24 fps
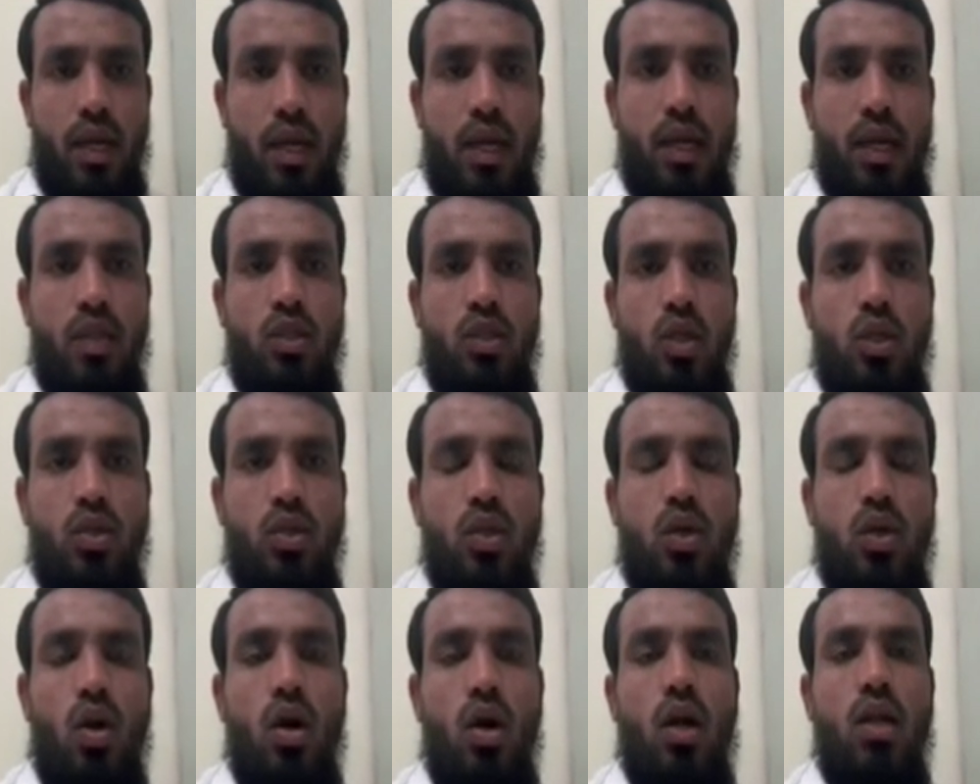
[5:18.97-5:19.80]
It is
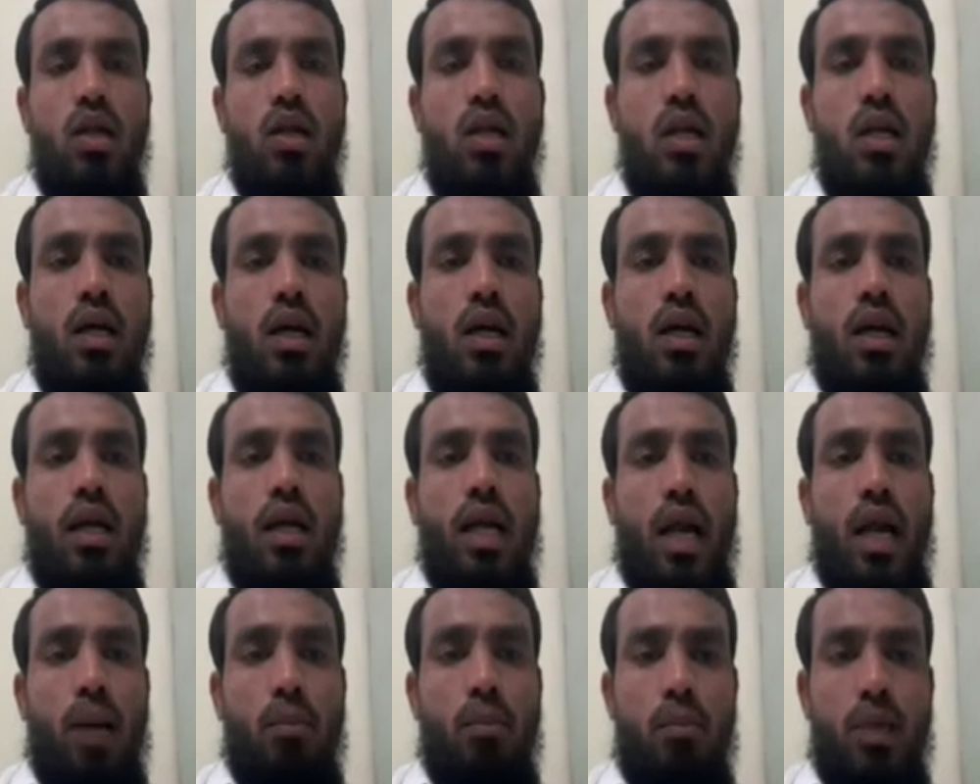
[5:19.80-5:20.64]
also called
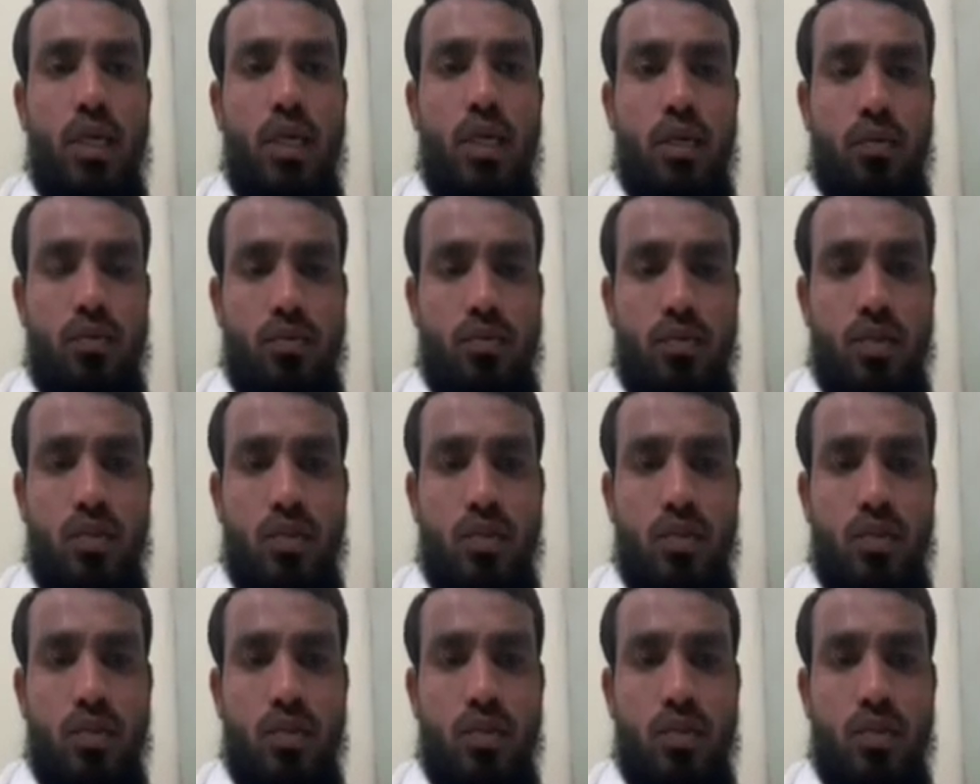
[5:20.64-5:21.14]
cambium.